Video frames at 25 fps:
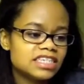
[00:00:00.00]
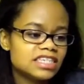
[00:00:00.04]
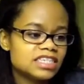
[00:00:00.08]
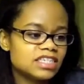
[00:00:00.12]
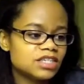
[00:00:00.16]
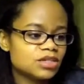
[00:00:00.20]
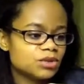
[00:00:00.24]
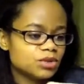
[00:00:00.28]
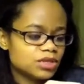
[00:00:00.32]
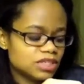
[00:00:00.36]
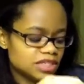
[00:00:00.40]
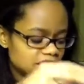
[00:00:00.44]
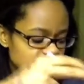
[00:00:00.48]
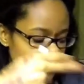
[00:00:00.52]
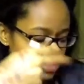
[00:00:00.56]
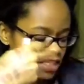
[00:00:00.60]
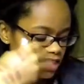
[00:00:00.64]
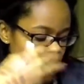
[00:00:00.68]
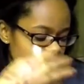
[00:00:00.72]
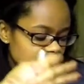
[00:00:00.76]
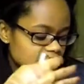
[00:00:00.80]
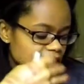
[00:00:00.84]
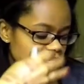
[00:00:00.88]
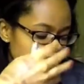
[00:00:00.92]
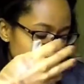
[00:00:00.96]
so it's
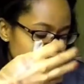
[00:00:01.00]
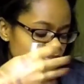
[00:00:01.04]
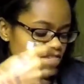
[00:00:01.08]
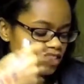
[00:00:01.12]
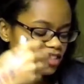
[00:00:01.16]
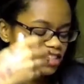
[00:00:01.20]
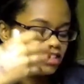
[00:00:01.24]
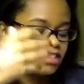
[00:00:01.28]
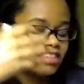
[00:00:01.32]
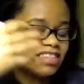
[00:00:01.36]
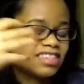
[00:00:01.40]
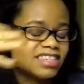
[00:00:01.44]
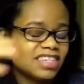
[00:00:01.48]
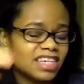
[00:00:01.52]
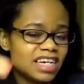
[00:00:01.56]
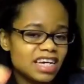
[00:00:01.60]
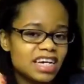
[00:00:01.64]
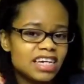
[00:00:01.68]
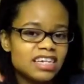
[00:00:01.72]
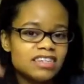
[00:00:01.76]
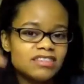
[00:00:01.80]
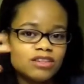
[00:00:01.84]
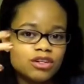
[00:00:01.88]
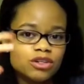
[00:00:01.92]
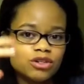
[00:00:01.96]
kind of still
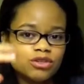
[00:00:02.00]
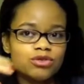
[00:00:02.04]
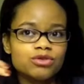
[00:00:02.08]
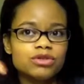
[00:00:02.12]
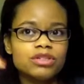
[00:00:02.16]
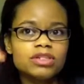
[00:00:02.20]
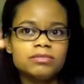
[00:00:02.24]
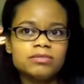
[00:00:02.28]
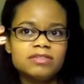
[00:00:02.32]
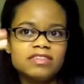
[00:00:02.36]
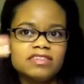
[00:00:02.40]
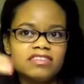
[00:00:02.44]
stays on your lips.